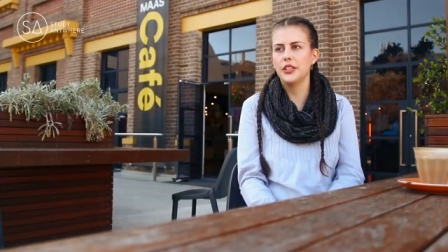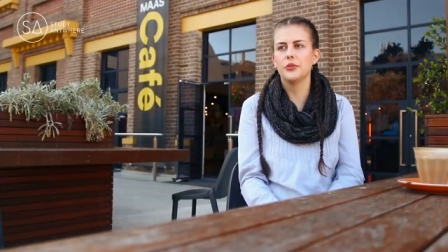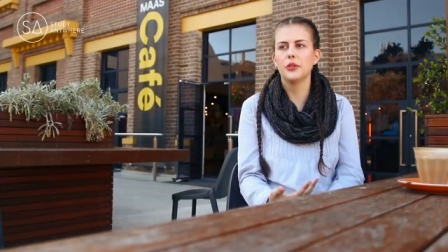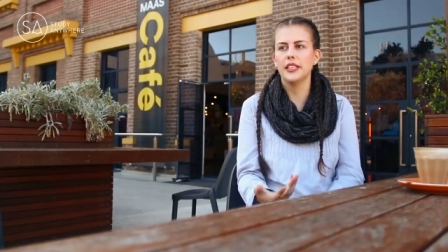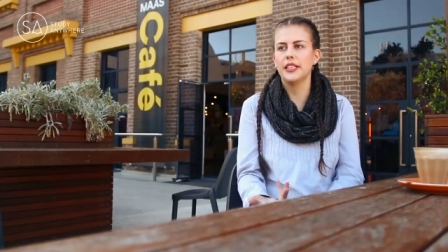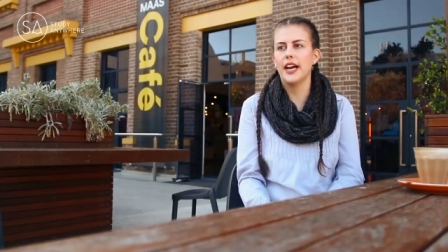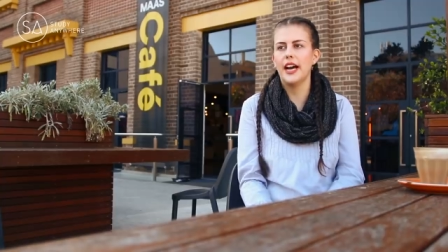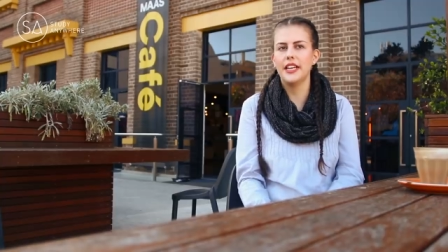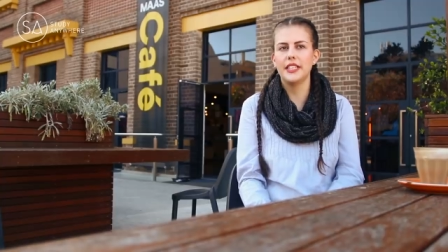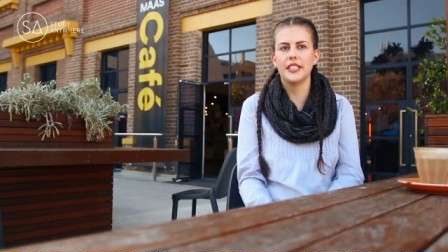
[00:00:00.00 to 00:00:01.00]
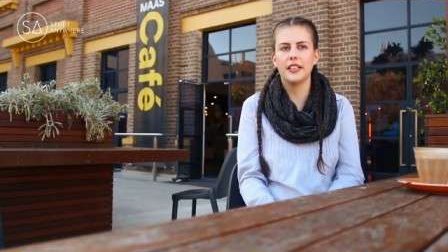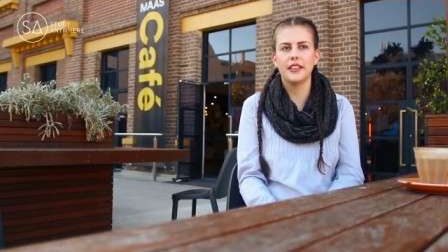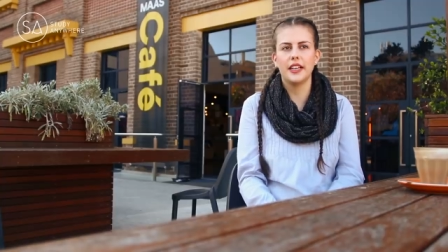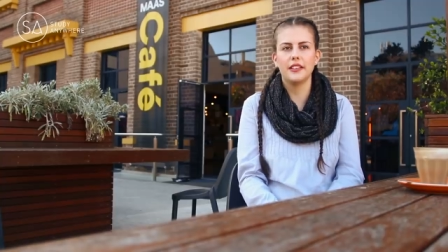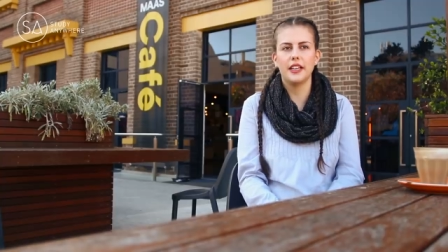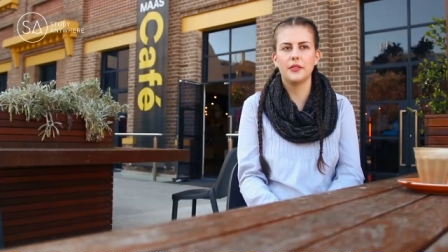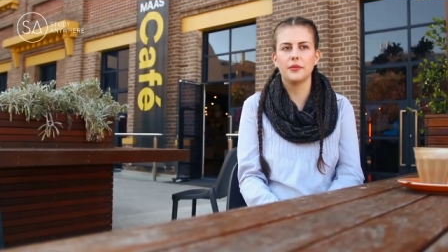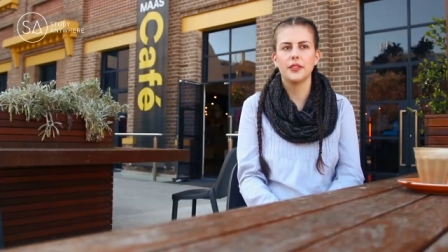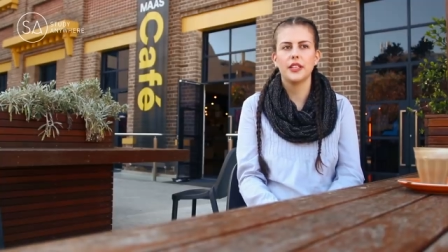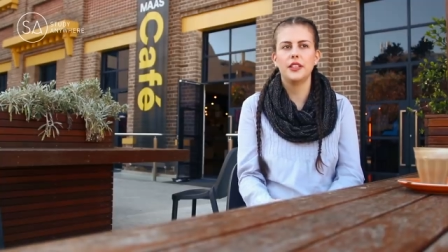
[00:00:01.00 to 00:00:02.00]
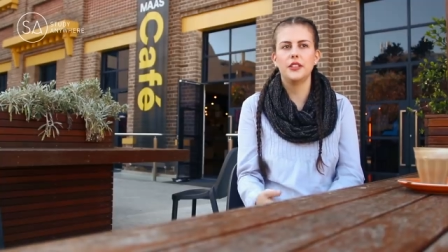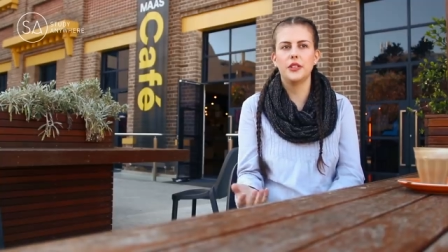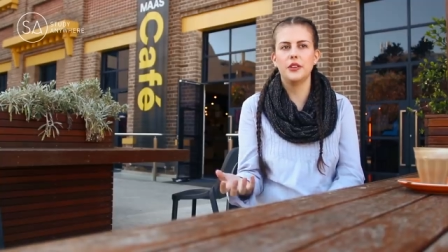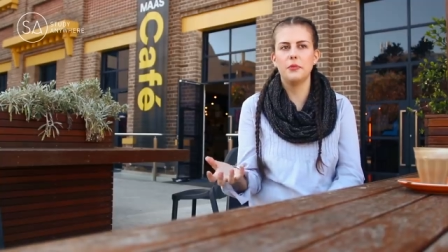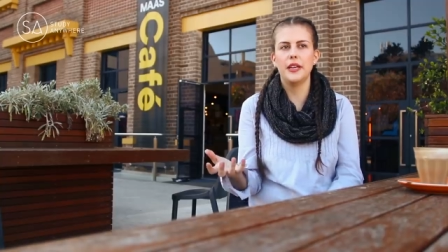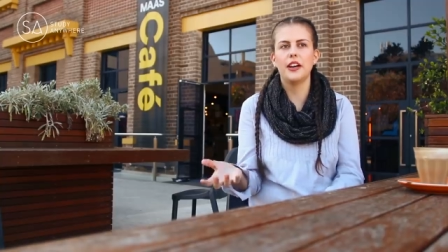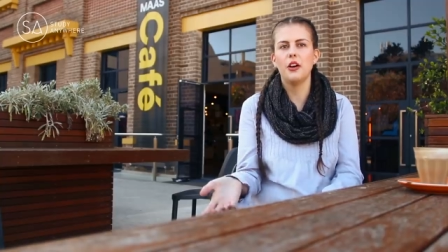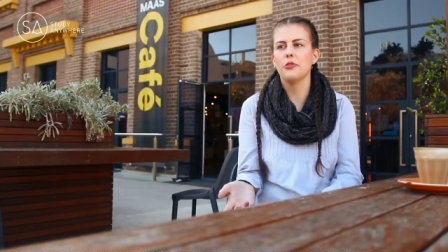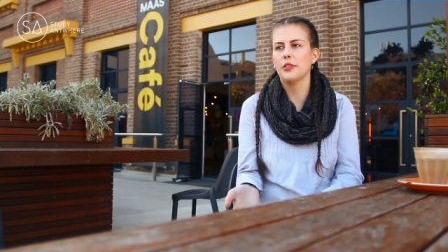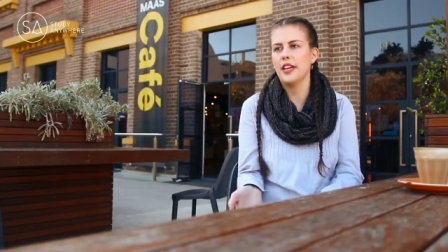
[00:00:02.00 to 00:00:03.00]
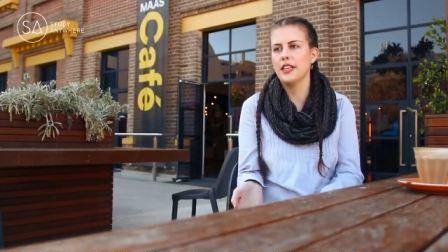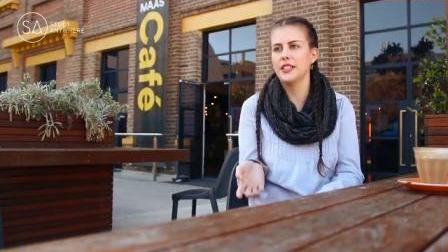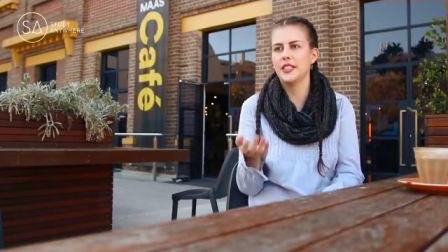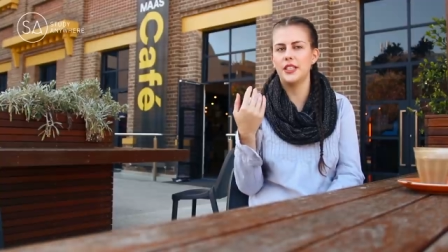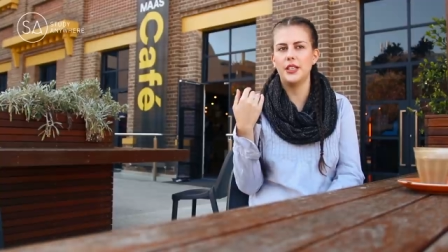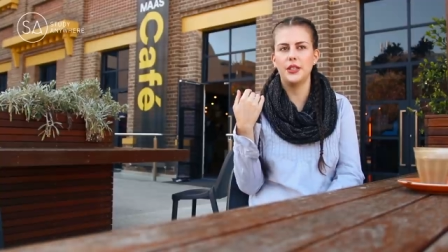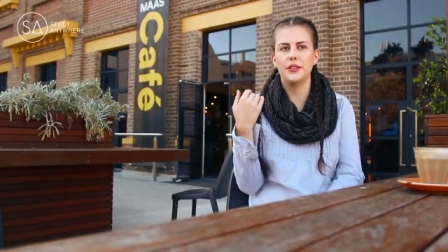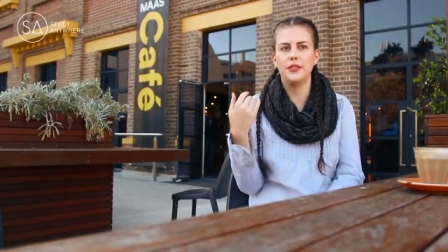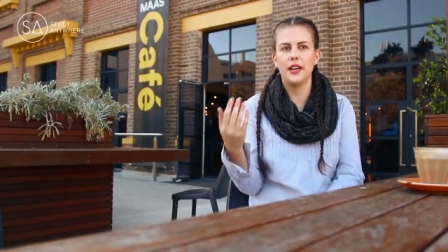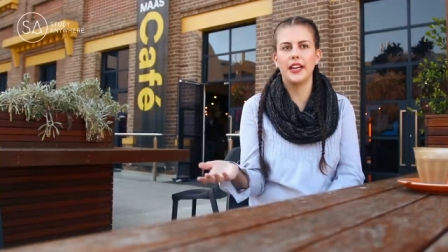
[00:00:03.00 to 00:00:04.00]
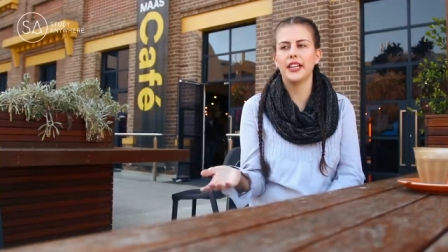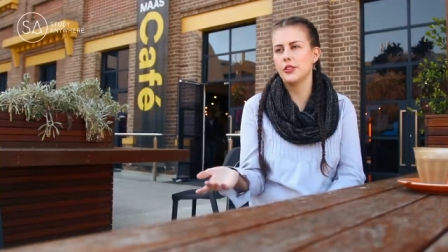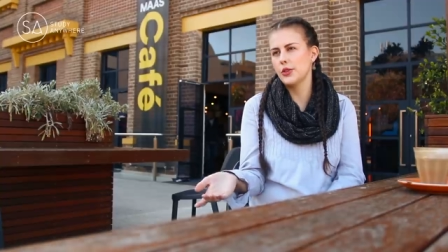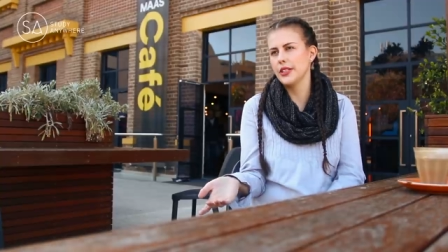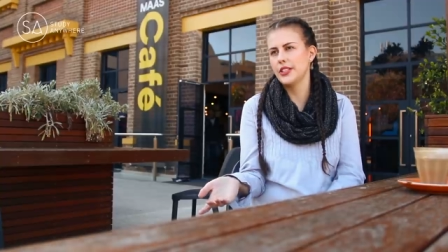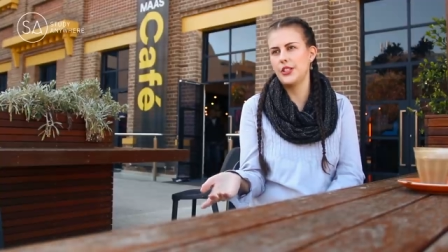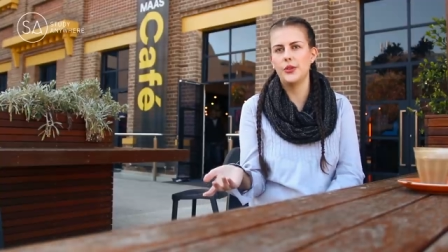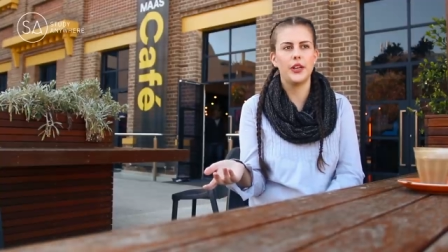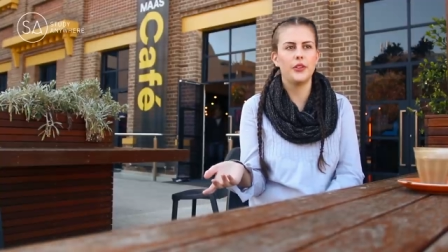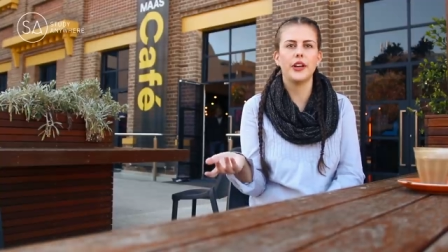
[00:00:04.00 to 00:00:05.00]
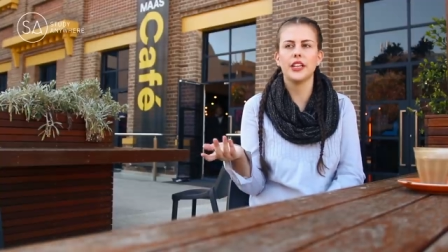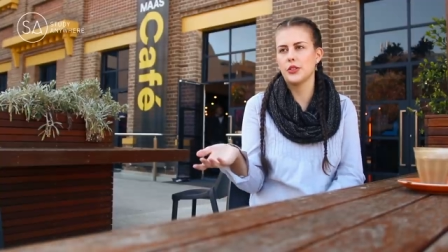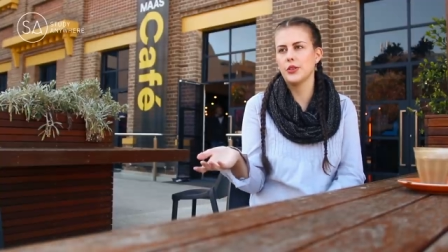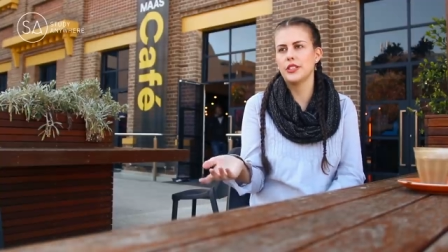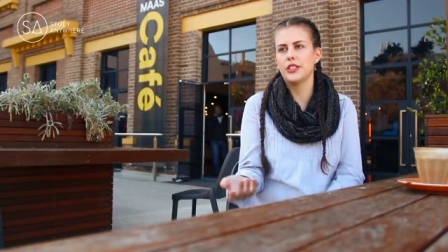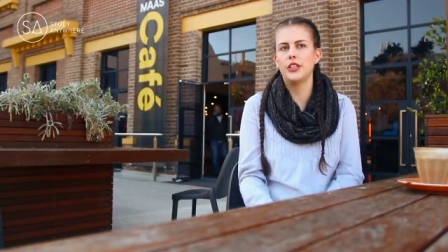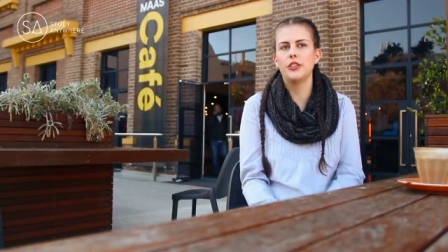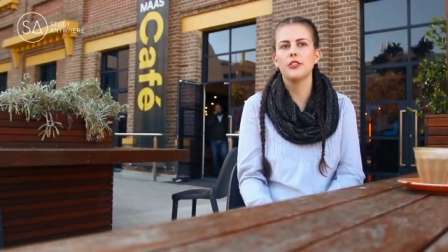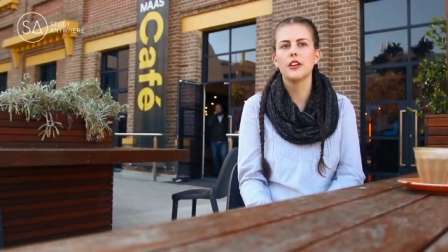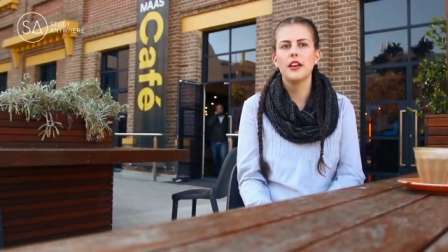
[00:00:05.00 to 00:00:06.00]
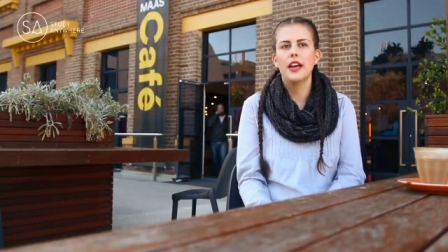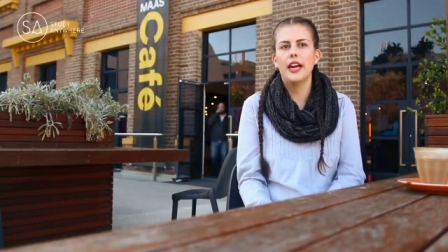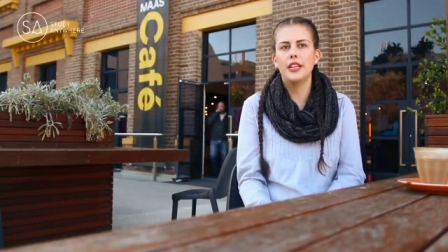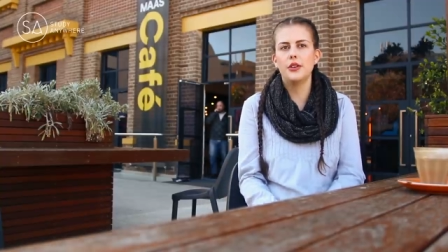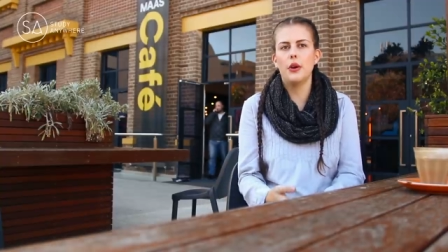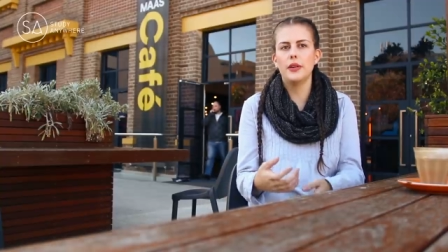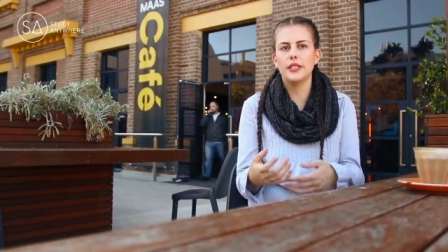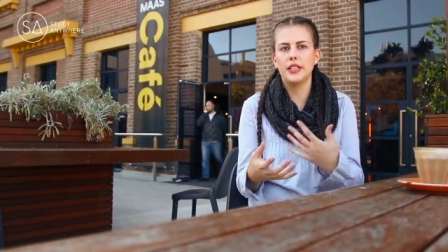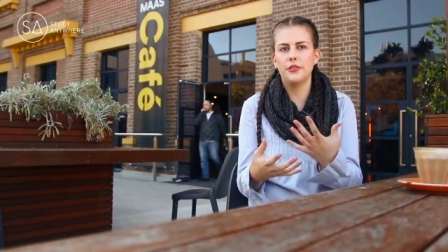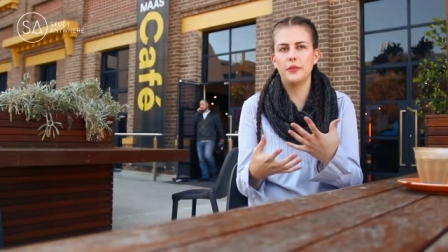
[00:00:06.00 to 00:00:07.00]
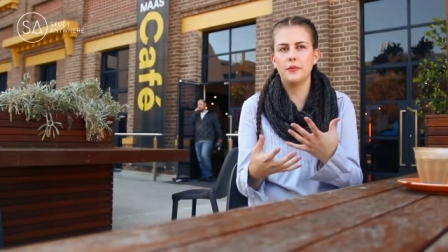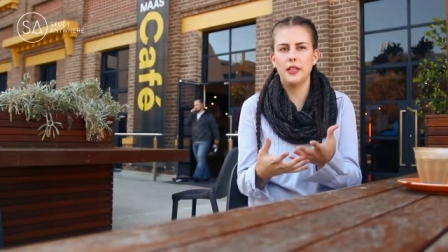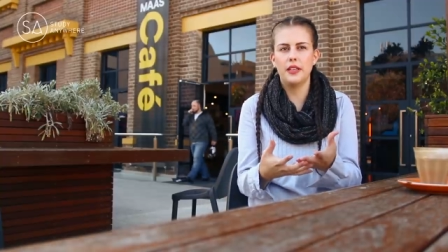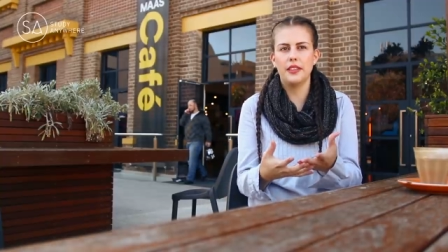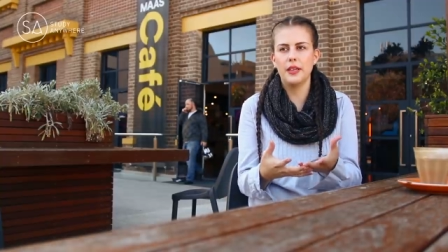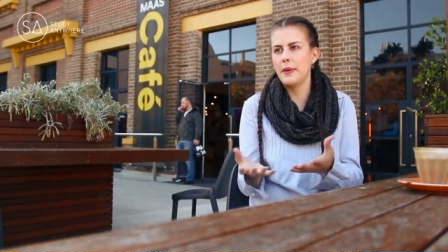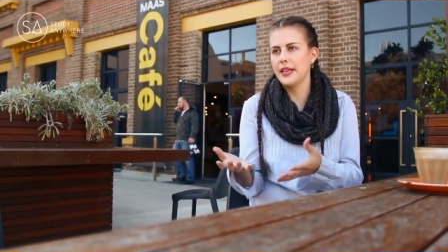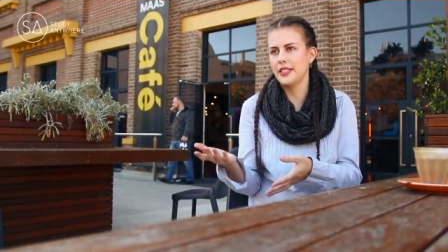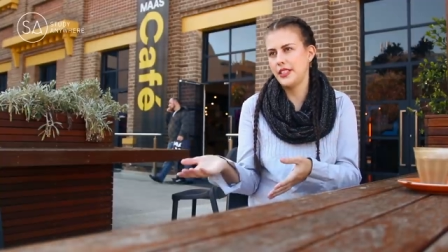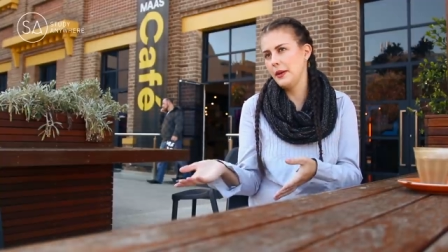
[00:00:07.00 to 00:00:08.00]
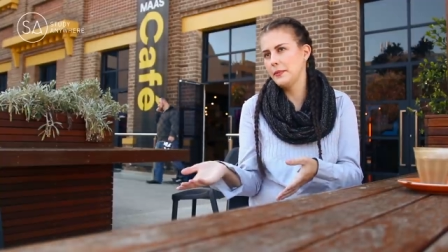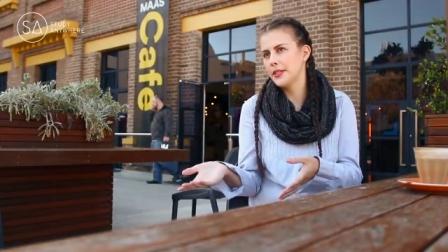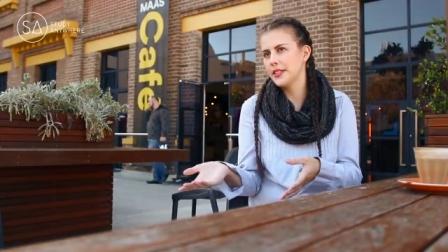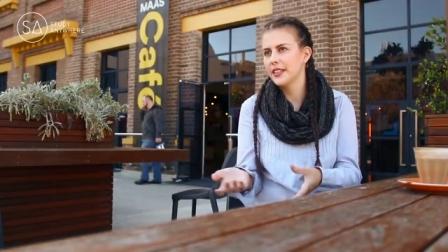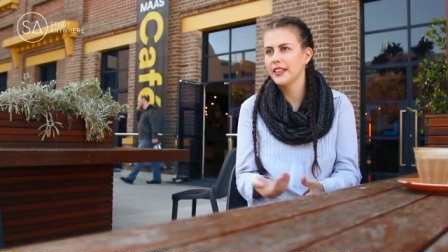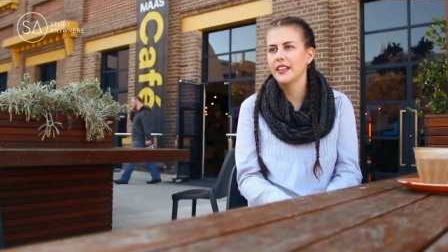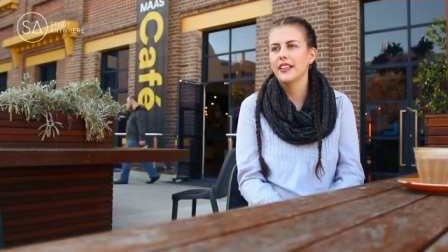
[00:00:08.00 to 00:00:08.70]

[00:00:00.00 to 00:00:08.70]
You're really nice. I get like, you give me confidence. You, I can trust you. I know I can trust you and you always give me the best tips.